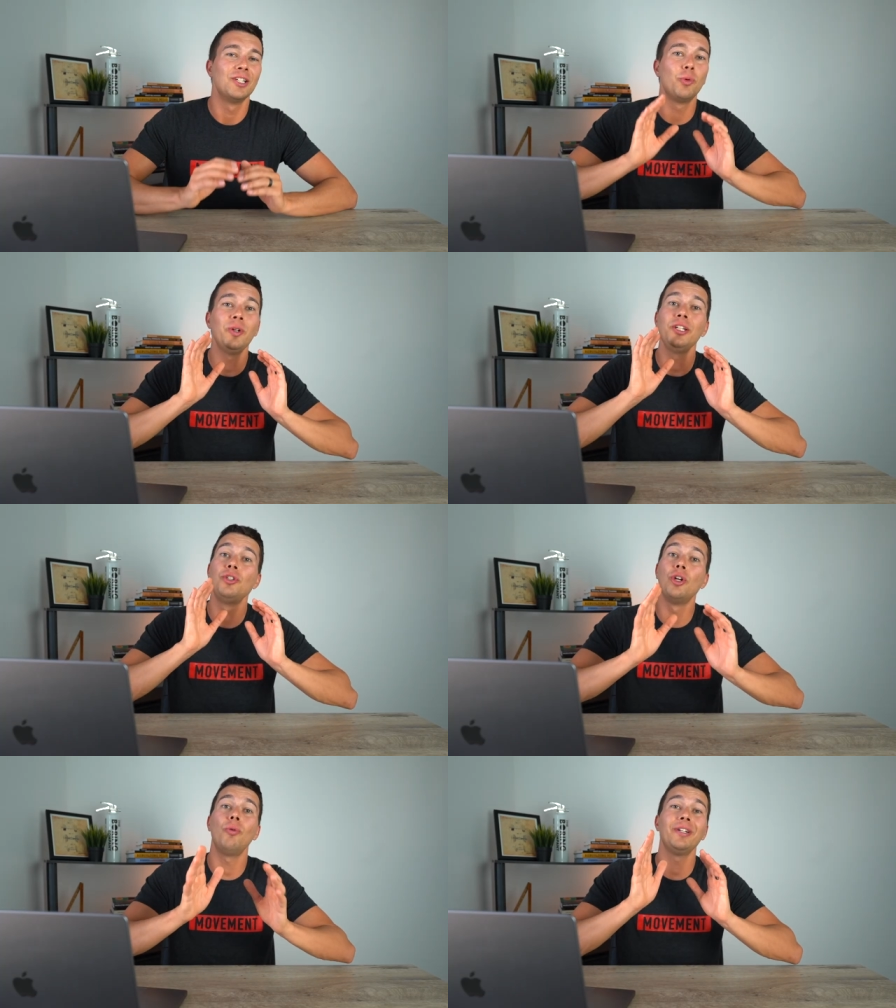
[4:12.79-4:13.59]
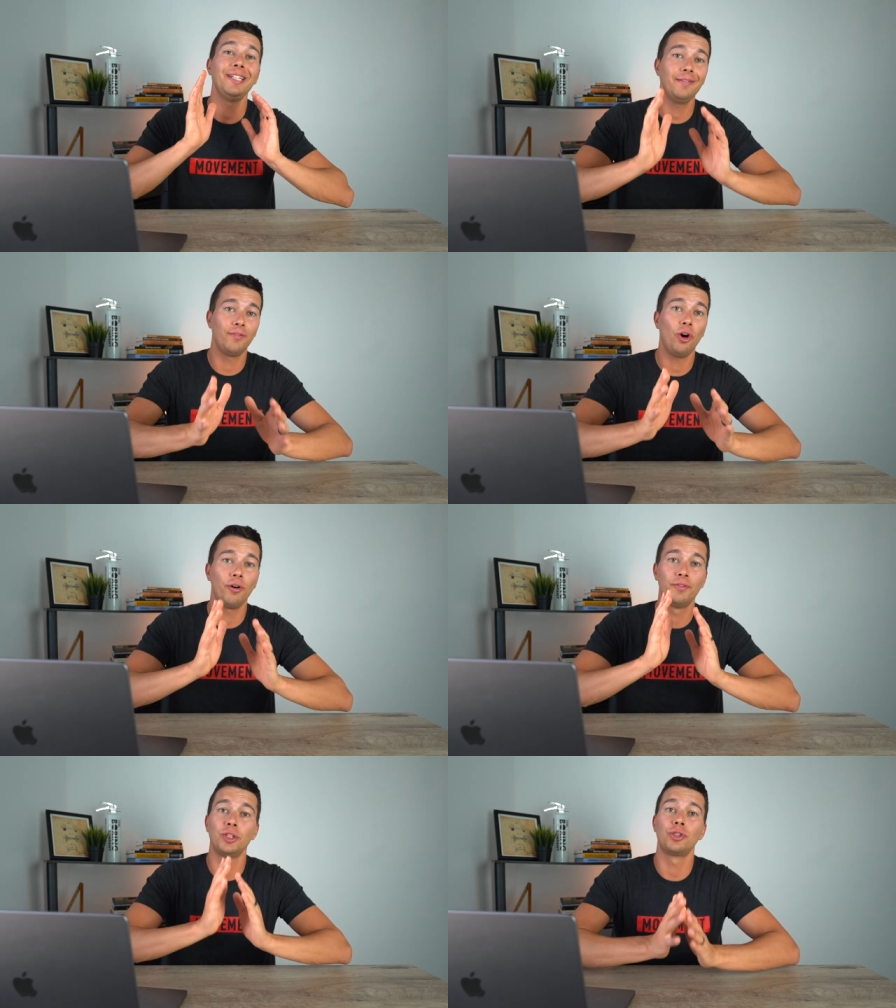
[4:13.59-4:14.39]
So we don't
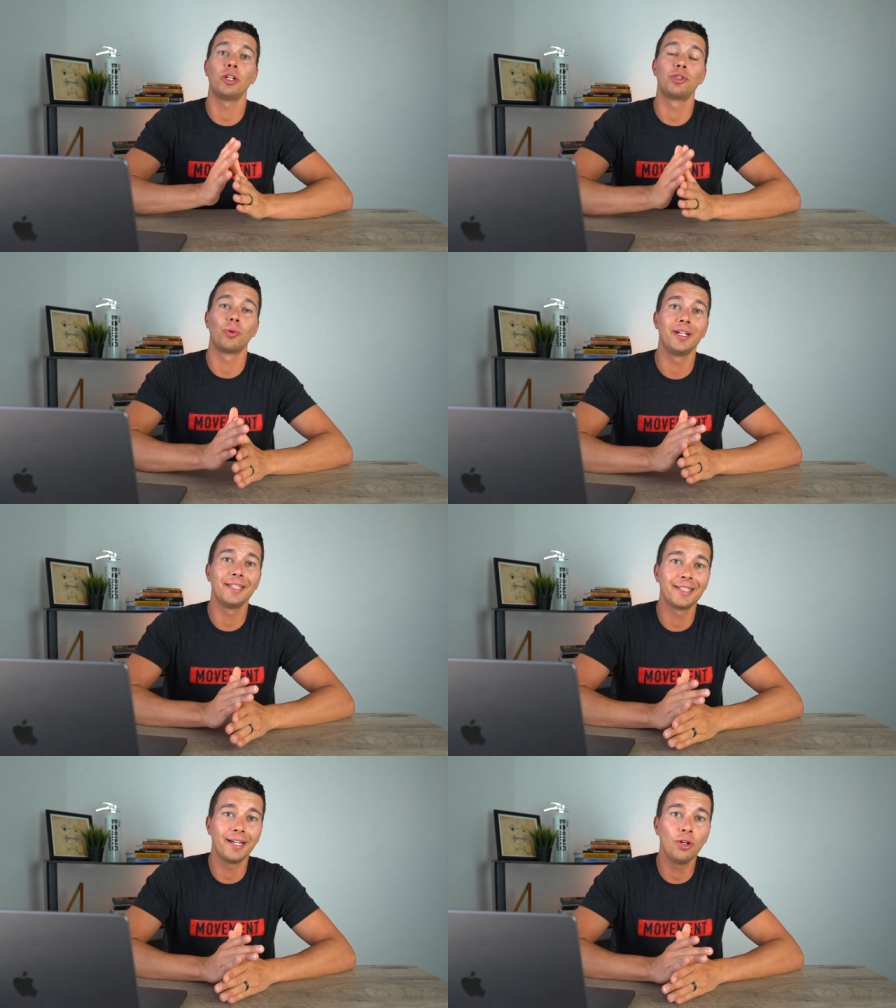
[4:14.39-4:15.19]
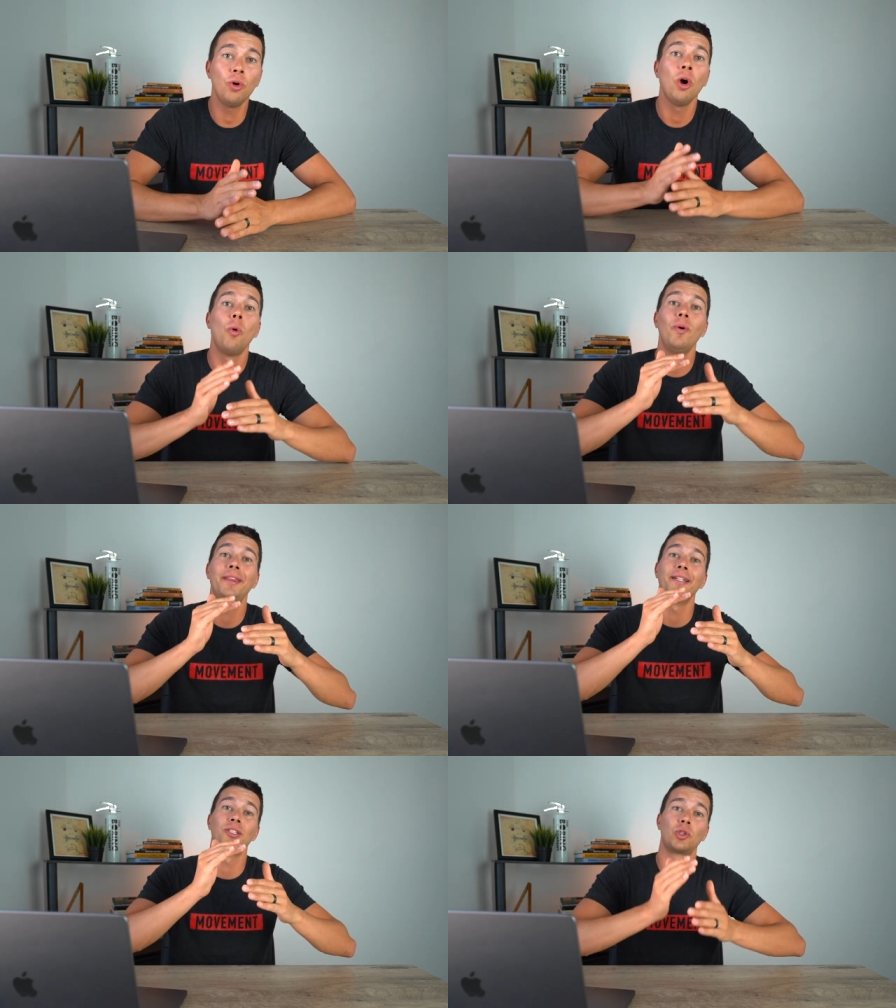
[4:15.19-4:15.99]
involve the stretch shortening cycle with
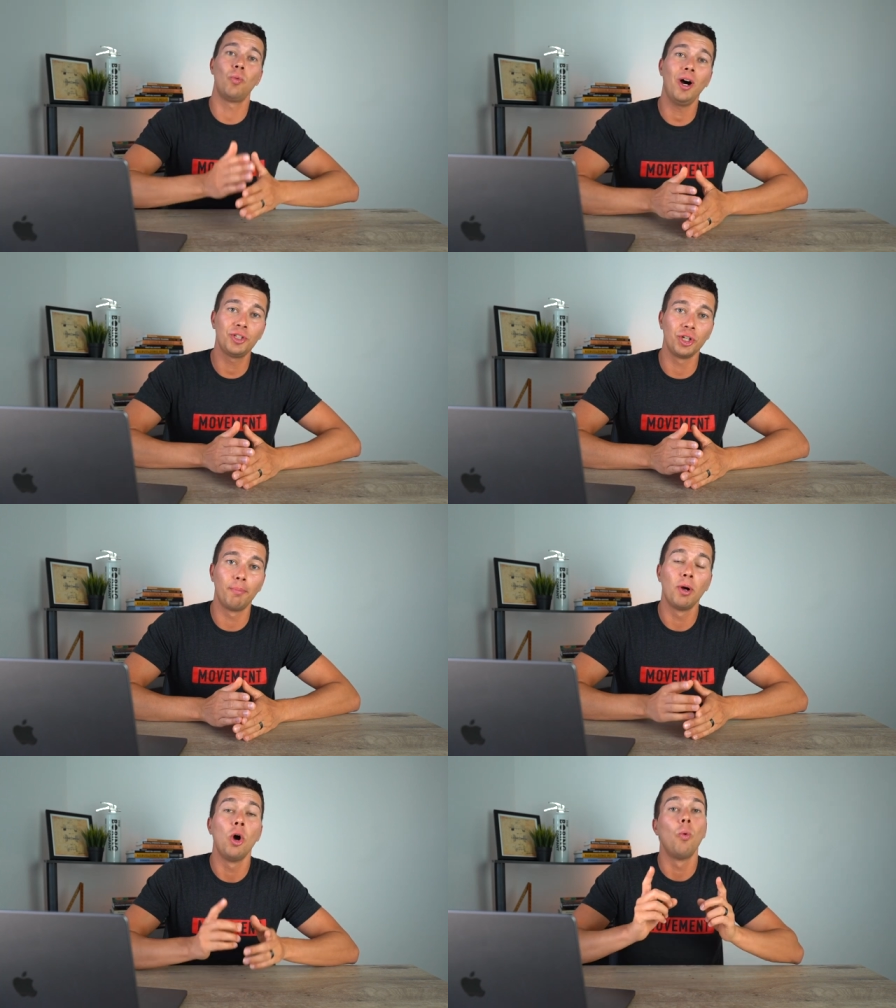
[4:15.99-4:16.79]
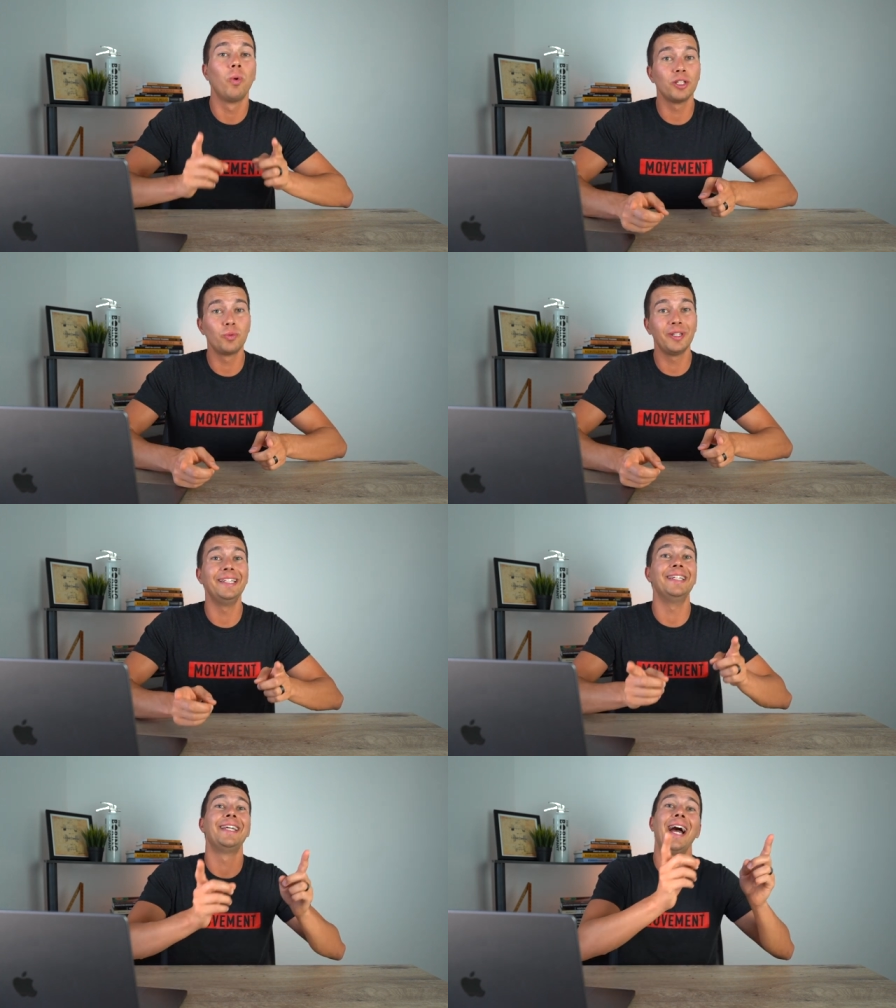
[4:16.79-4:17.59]
this squat jump, whereas with
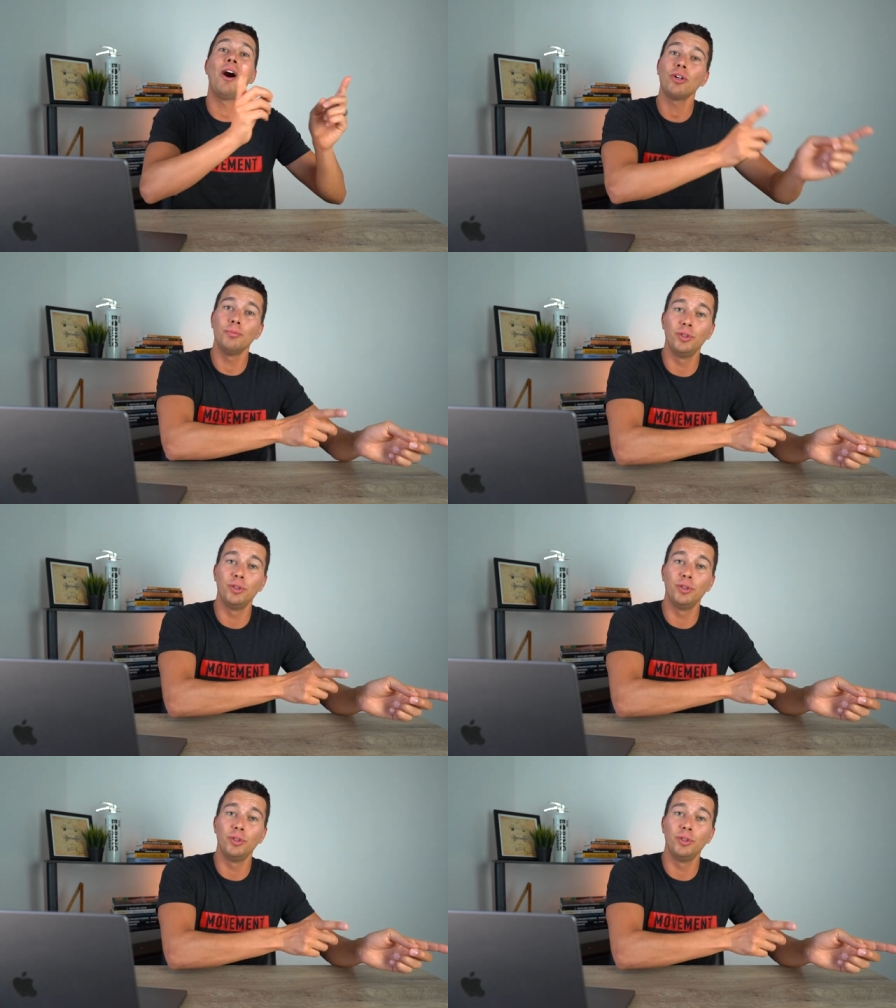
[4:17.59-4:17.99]
the counter